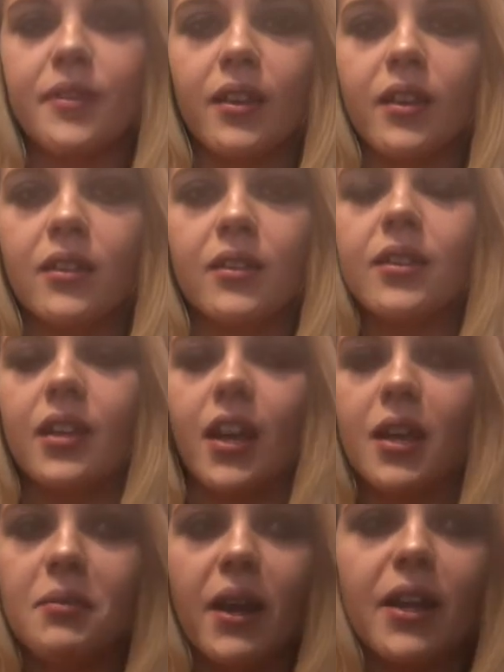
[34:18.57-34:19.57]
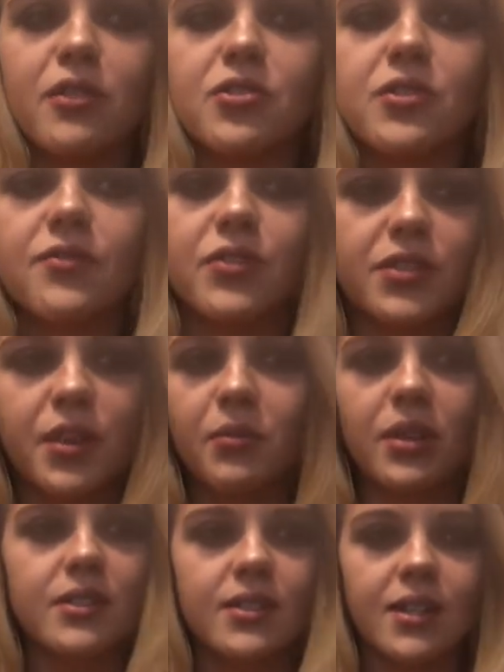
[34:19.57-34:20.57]
Water. And my hair just for some
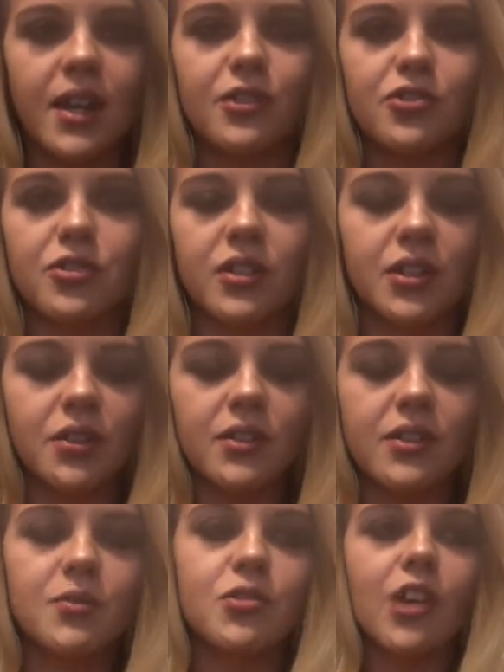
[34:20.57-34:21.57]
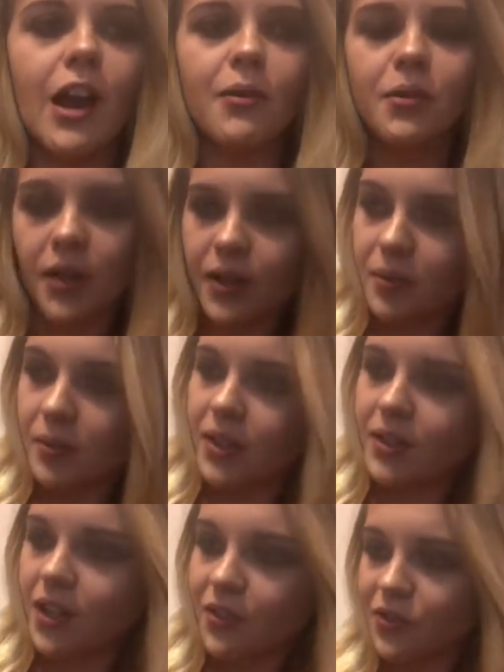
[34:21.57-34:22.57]
reason naturally do this, which I would recommend
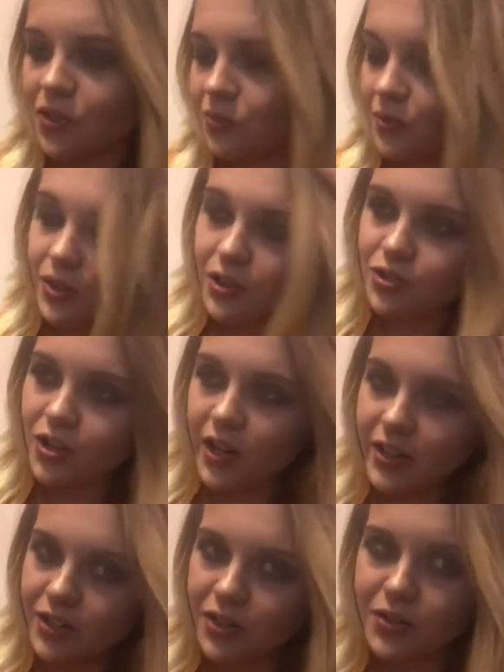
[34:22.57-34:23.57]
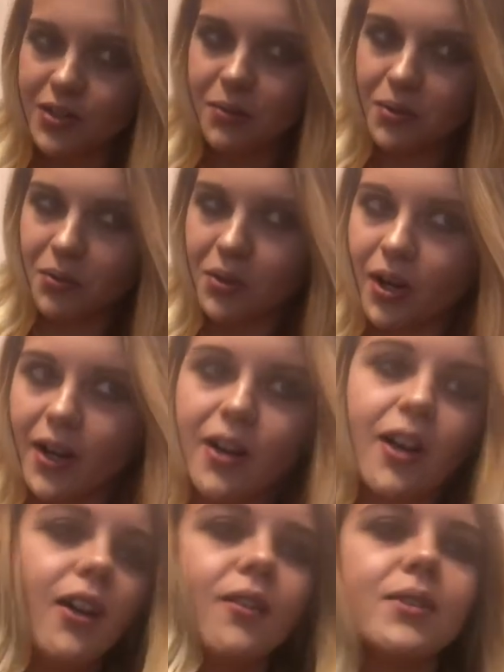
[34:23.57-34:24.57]
if you're really trying to do something with your hair.
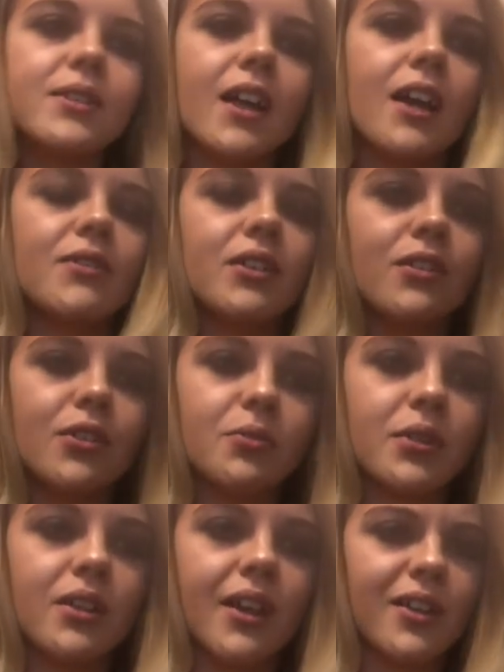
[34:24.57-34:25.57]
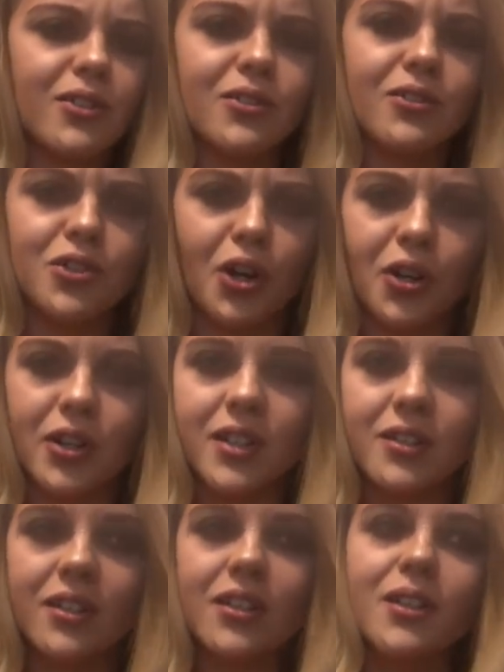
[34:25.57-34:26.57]
Always have it a little bit like dirty,
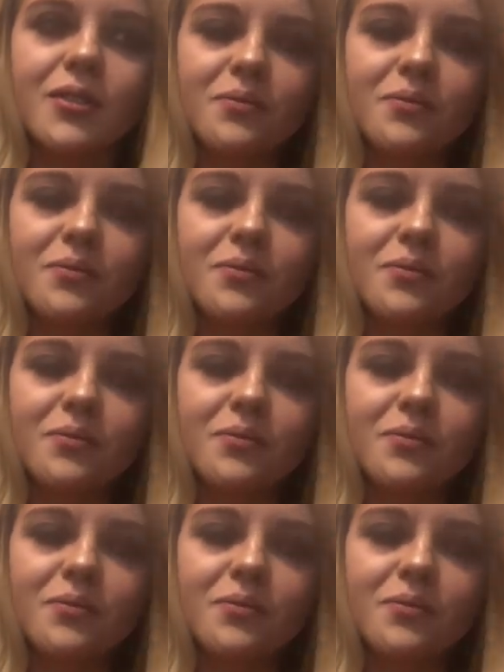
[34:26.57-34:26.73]
you know?